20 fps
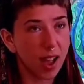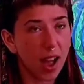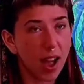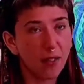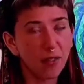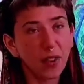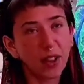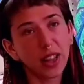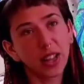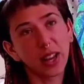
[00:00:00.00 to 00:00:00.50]

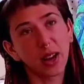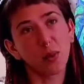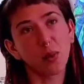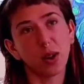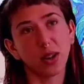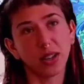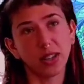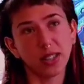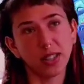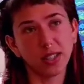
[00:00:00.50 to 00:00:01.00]
felt like I
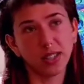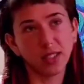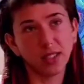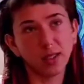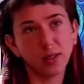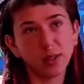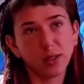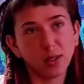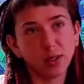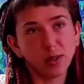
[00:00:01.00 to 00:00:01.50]
wanted
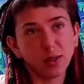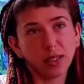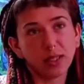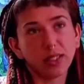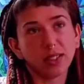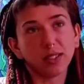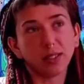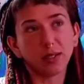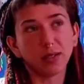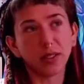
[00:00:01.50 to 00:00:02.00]
to do a
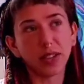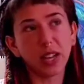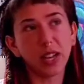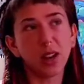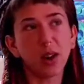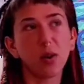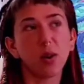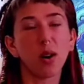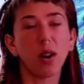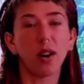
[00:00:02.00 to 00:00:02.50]
little
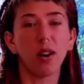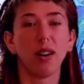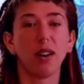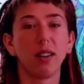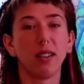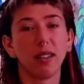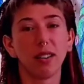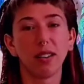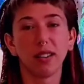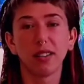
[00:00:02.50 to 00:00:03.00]
video
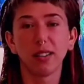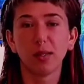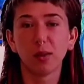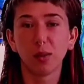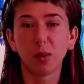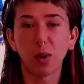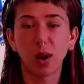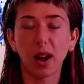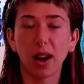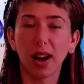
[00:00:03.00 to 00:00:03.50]
on
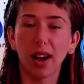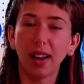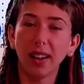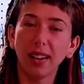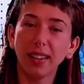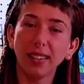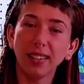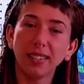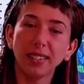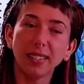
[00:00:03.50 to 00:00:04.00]

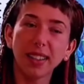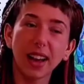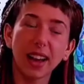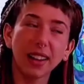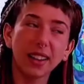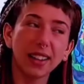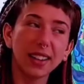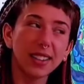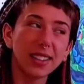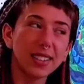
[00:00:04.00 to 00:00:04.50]
why
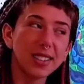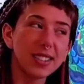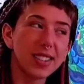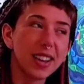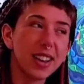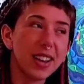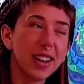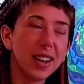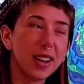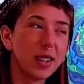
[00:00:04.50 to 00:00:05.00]
that is,
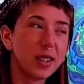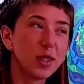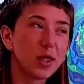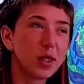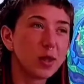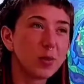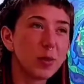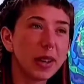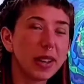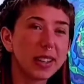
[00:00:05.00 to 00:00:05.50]

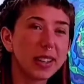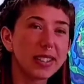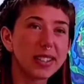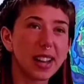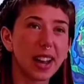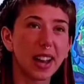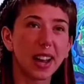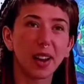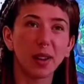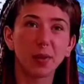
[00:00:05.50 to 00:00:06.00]
just because
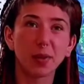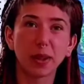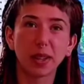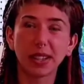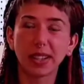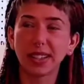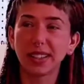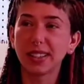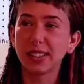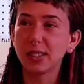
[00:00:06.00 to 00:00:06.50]
I have
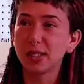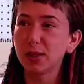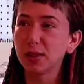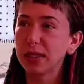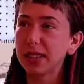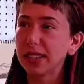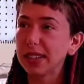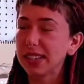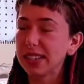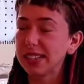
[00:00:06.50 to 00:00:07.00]
been
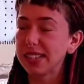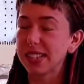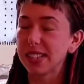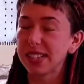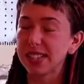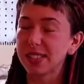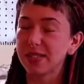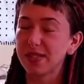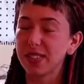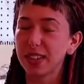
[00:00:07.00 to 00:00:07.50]
doing
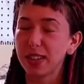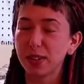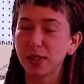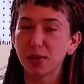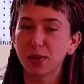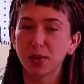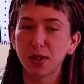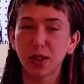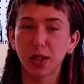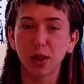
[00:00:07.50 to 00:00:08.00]
consistent videos
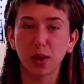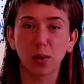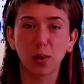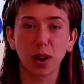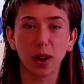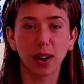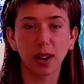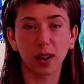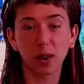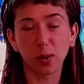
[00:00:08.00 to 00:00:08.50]
for like
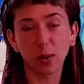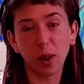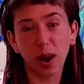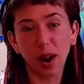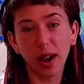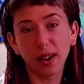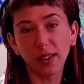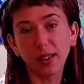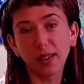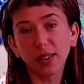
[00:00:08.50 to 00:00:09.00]
quite a
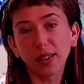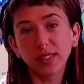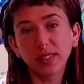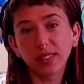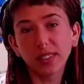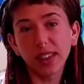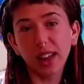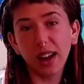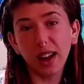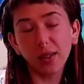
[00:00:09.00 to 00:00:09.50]
while
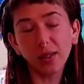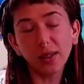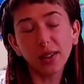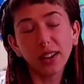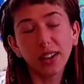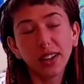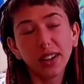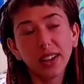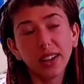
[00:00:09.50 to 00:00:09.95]
now.